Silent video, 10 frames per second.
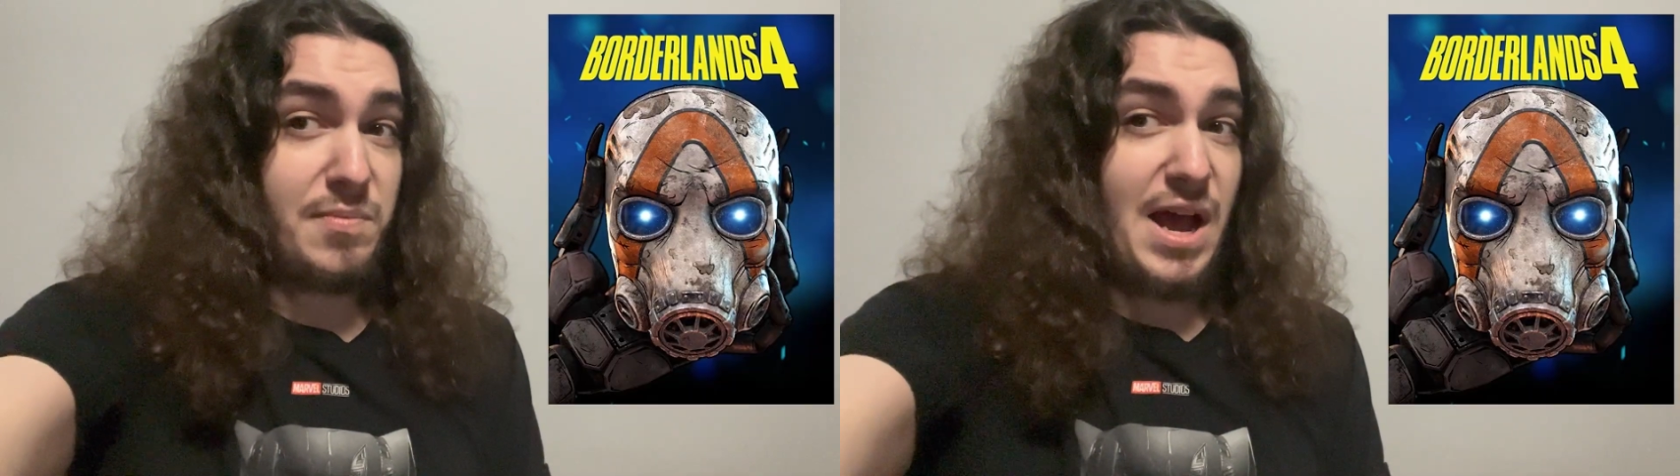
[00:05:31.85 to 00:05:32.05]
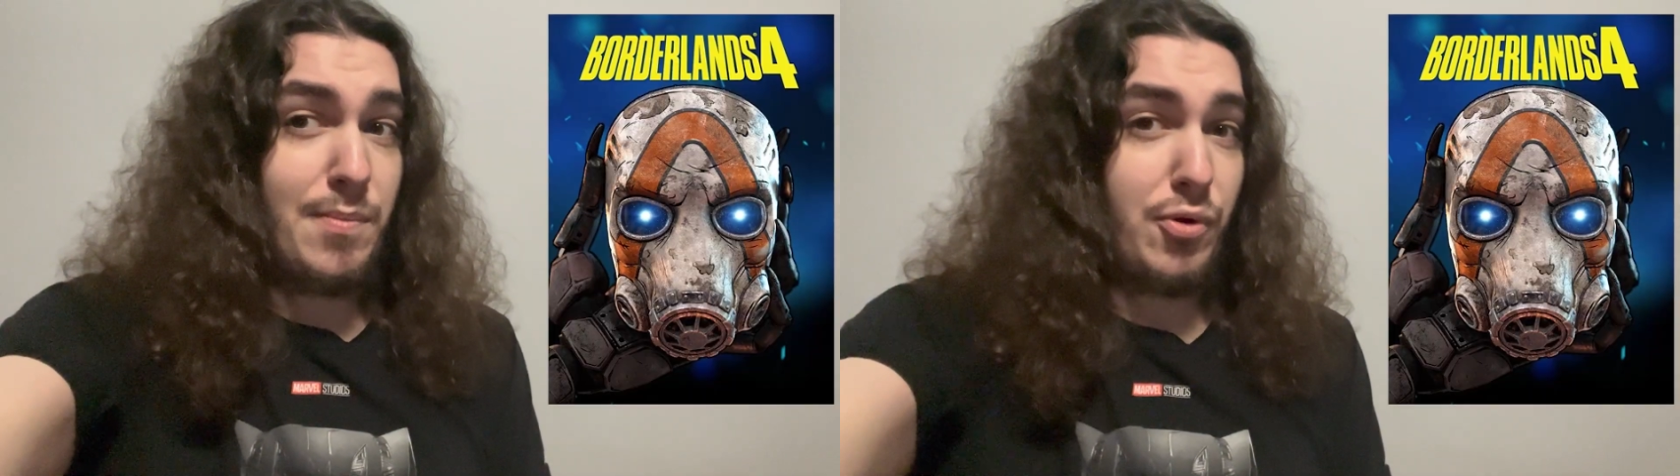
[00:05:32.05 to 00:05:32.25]

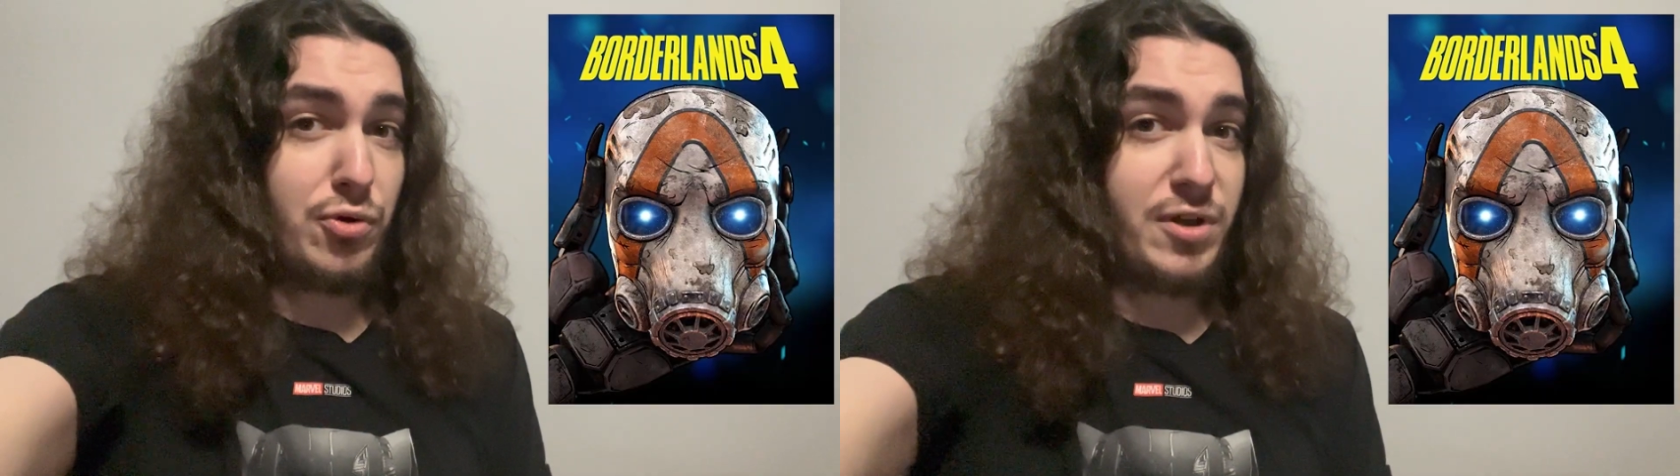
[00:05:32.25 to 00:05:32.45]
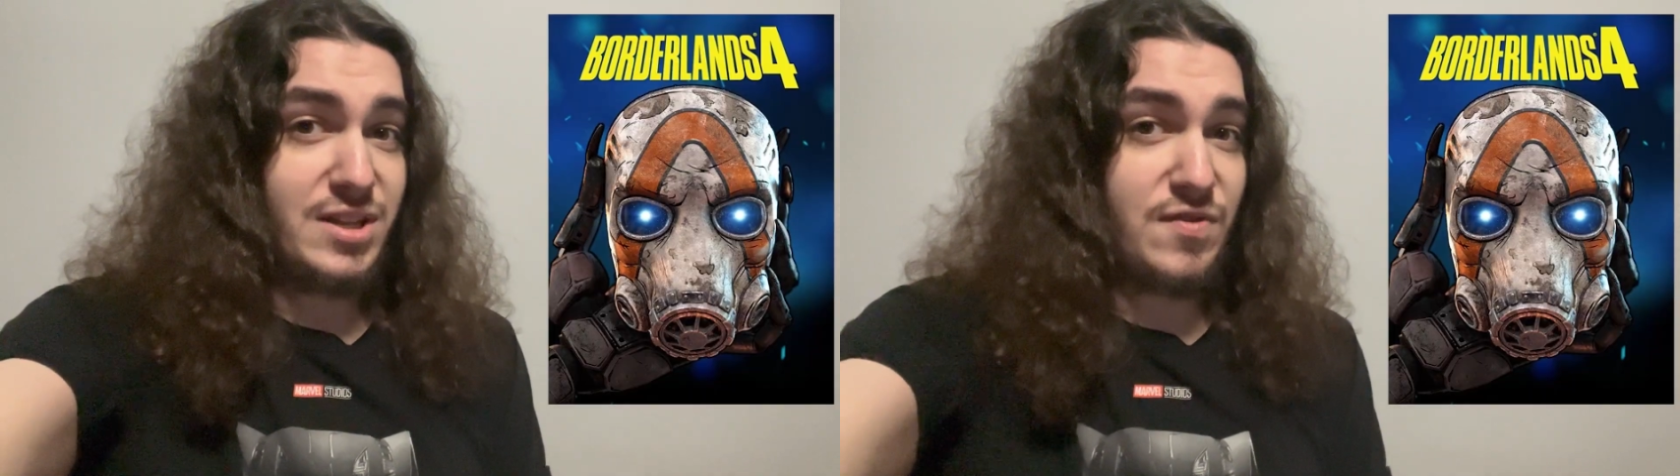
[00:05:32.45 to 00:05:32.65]
buy
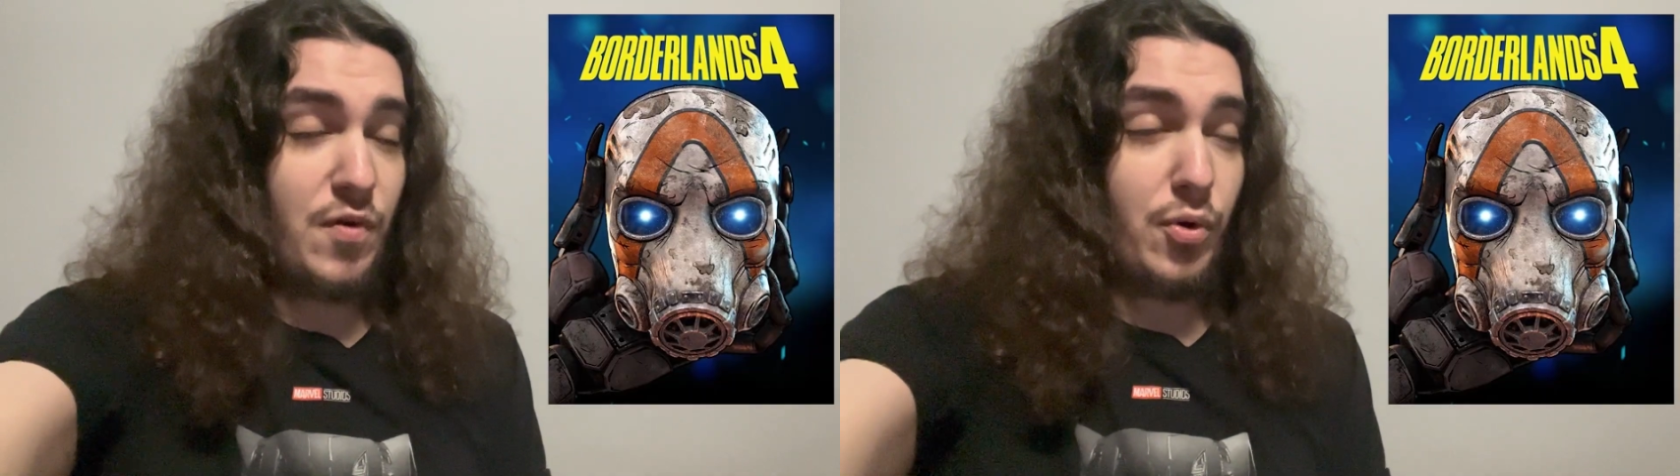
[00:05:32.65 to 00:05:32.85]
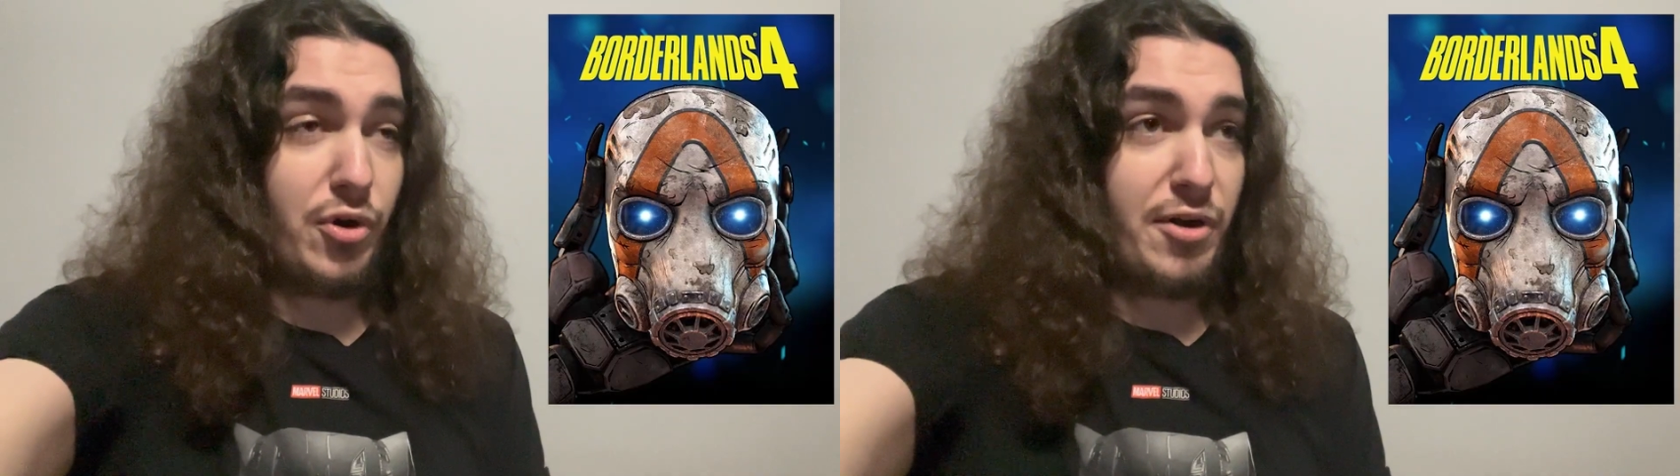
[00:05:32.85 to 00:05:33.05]
Borderlands
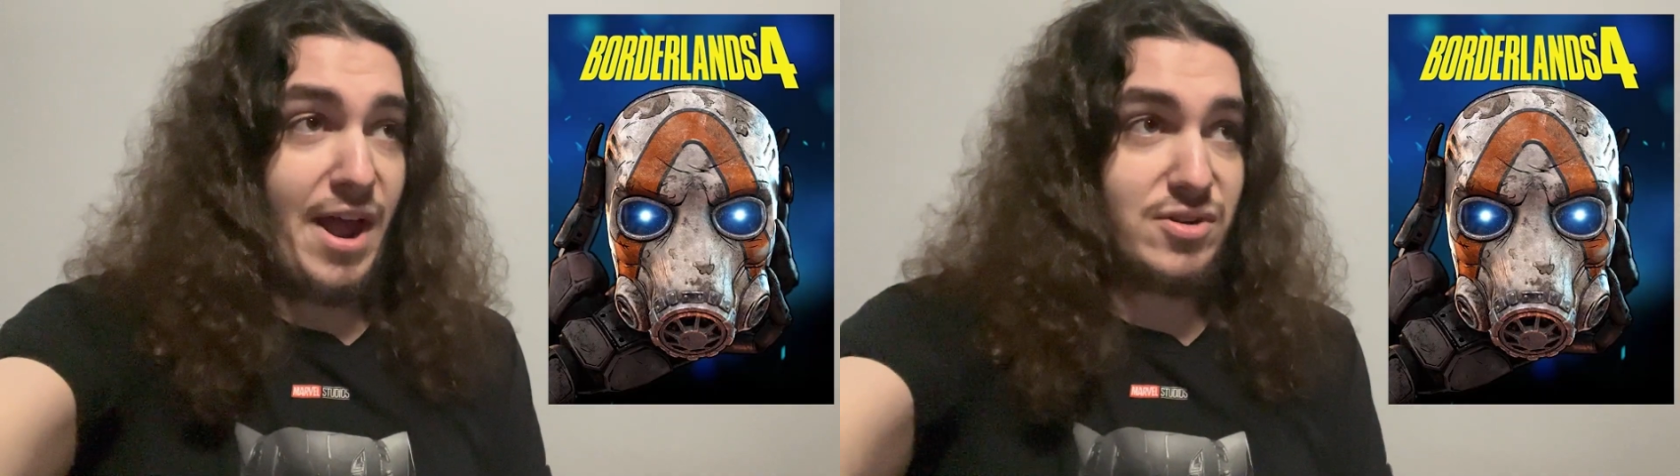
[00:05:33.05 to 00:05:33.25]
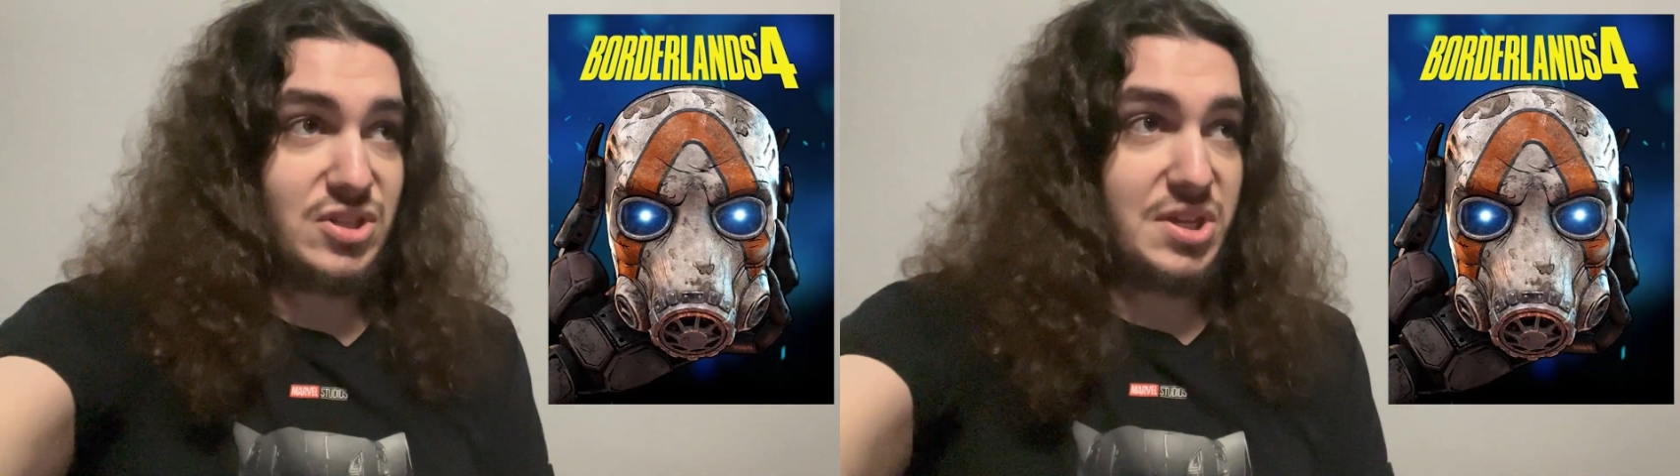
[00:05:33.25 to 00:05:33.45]
4 are
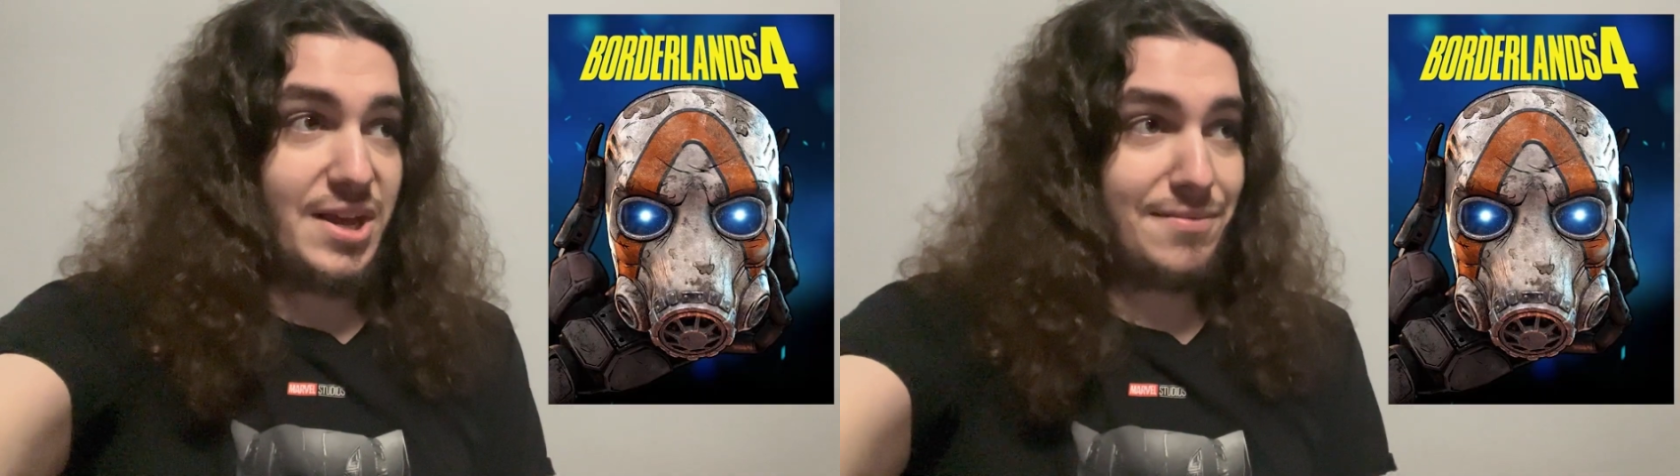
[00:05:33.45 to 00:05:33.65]
now just like,